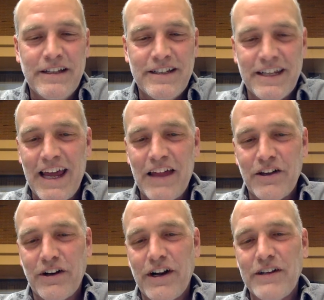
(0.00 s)

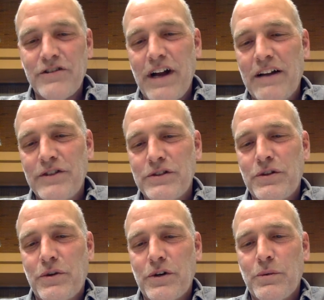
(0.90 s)
together and travel
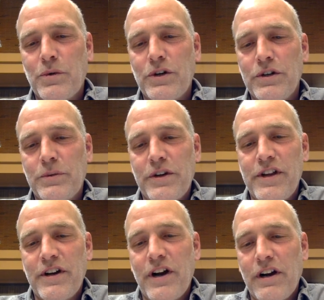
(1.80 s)
toward a world where
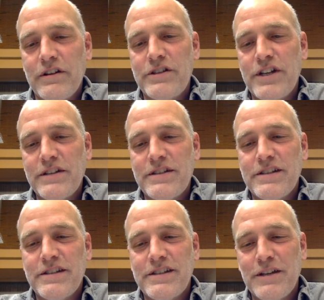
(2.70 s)
there are
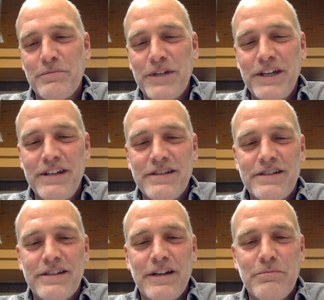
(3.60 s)
justice and
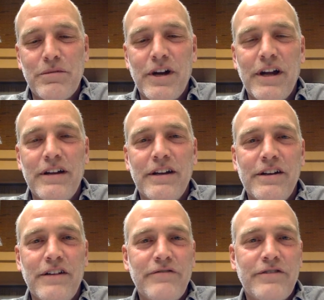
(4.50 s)
peace and bread
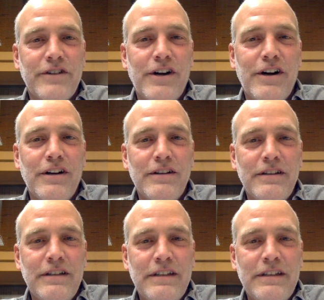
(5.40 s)
enough for all?